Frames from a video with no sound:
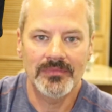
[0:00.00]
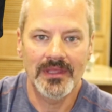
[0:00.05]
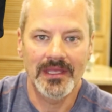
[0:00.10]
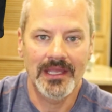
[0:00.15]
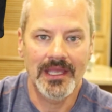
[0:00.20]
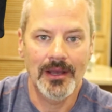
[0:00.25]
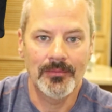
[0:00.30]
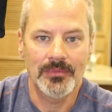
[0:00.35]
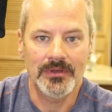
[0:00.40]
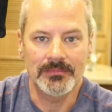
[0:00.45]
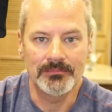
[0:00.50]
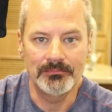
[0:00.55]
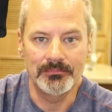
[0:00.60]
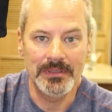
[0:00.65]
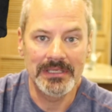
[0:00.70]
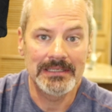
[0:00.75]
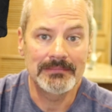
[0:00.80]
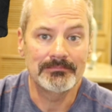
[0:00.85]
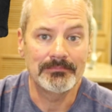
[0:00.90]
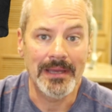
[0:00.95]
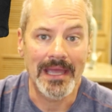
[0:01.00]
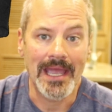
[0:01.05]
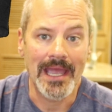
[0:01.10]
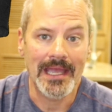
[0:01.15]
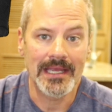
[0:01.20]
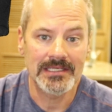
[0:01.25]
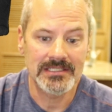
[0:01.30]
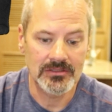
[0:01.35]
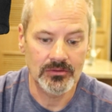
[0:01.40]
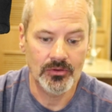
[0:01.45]
They come with big
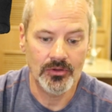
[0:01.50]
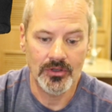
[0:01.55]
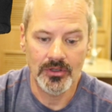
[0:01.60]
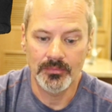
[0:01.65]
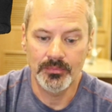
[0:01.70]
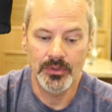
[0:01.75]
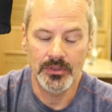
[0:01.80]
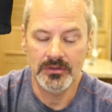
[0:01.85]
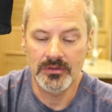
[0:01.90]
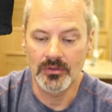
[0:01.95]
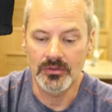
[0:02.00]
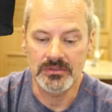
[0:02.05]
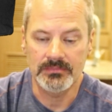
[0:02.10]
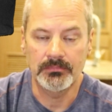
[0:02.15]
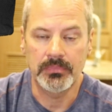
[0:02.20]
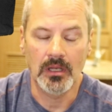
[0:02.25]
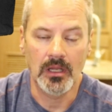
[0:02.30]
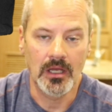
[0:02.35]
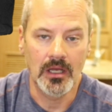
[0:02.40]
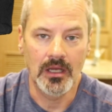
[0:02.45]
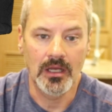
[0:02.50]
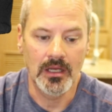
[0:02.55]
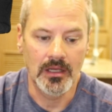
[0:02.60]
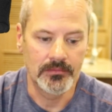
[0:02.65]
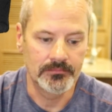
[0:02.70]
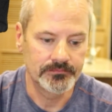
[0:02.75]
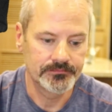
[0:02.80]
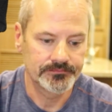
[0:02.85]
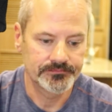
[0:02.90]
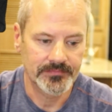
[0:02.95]
bags in order to put those
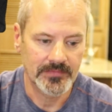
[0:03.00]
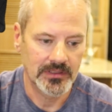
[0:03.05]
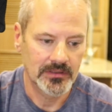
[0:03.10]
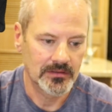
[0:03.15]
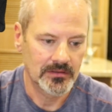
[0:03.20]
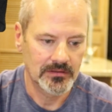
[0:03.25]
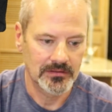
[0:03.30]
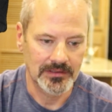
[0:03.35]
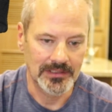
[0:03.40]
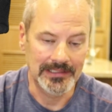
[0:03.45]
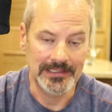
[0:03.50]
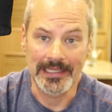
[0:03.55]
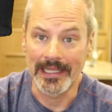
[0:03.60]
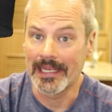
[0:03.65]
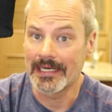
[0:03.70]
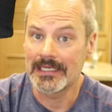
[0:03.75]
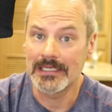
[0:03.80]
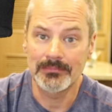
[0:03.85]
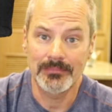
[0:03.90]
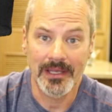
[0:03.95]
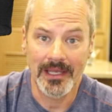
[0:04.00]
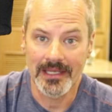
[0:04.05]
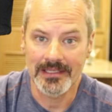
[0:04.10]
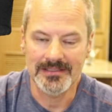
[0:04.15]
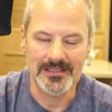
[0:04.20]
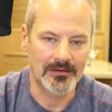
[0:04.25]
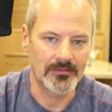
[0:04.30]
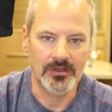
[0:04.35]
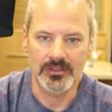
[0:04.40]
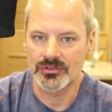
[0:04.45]
the landing
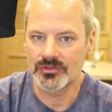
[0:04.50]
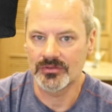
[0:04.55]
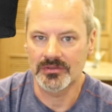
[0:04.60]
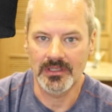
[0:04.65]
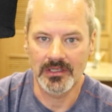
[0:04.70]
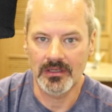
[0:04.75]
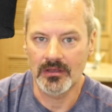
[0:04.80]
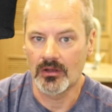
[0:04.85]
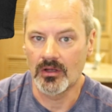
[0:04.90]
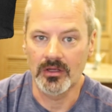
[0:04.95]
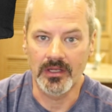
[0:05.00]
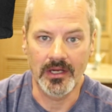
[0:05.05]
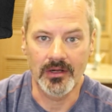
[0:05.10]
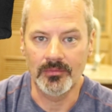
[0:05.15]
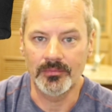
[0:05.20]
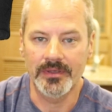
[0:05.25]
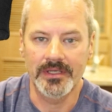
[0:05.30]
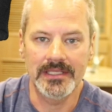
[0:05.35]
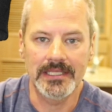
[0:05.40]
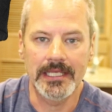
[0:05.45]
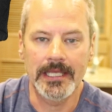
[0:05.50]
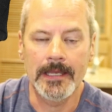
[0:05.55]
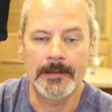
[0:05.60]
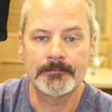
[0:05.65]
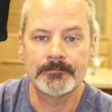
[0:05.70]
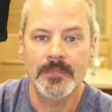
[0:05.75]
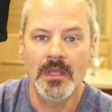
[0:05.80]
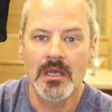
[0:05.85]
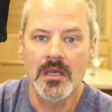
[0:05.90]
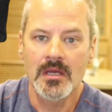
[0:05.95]
pads. I'm not sure what they're called. I don't play the game.